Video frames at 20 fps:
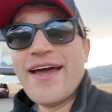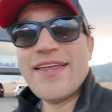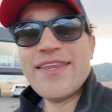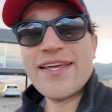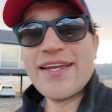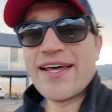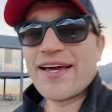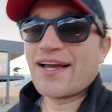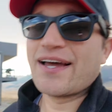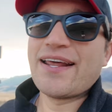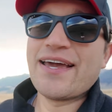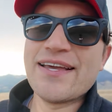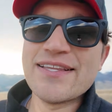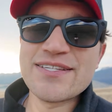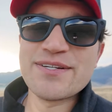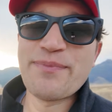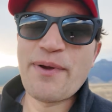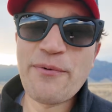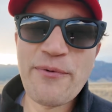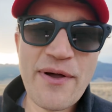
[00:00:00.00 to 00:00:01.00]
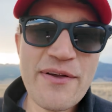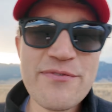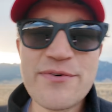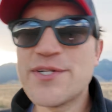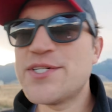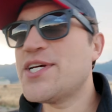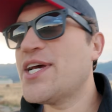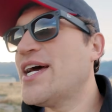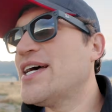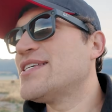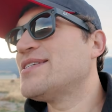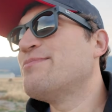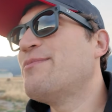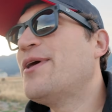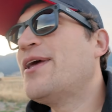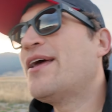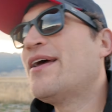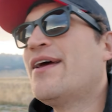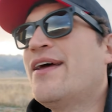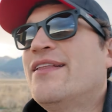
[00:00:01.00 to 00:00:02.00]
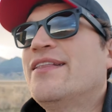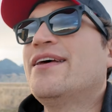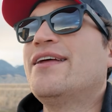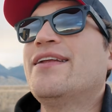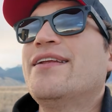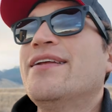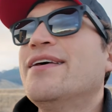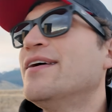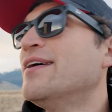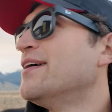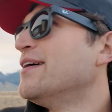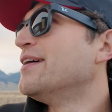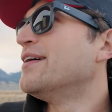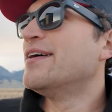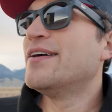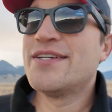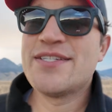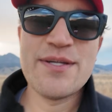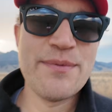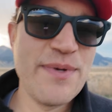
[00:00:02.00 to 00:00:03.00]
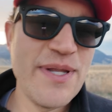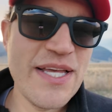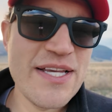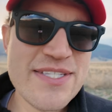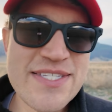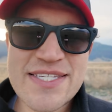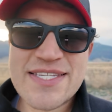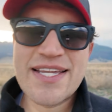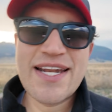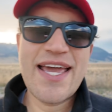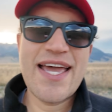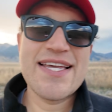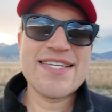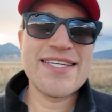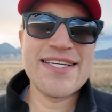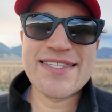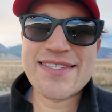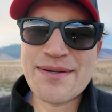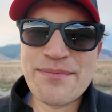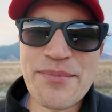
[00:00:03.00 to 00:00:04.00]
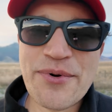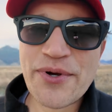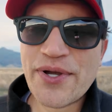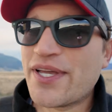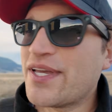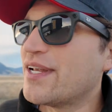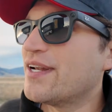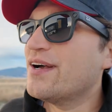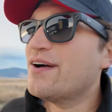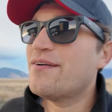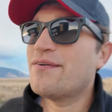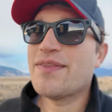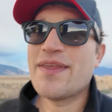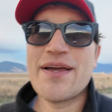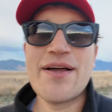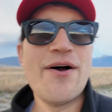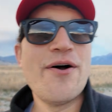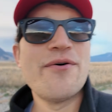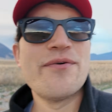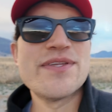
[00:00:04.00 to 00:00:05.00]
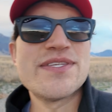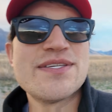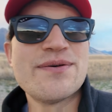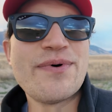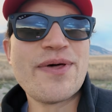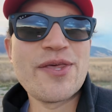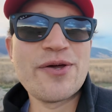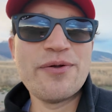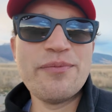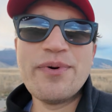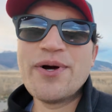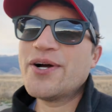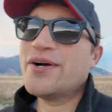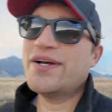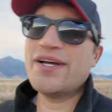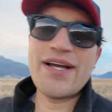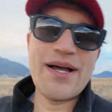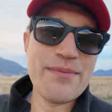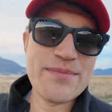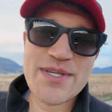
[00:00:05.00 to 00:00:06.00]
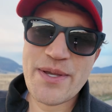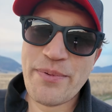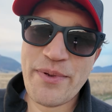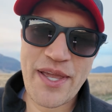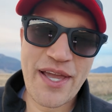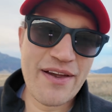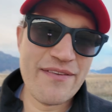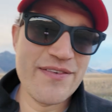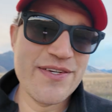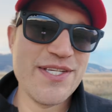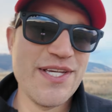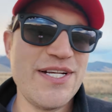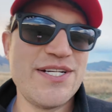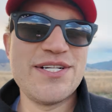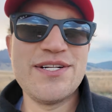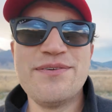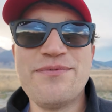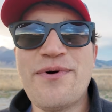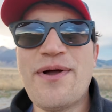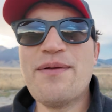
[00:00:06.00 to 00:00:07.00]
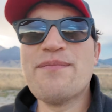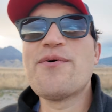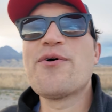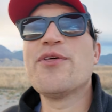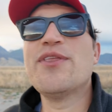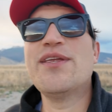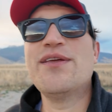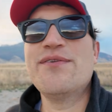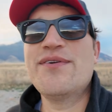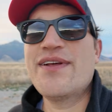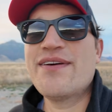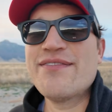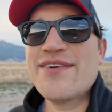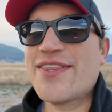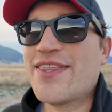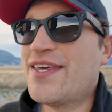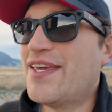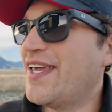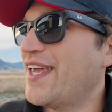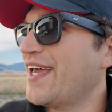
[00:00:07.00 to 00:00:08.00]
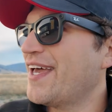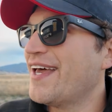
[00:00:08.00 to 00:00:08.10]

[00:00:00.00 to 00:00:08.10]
And then I got to answer my wife when she asks me. And then somebody else is going to ask at some point, you know, and like, oh, what's the weather tomorrow? It comes up in conversation way more than you would ever think.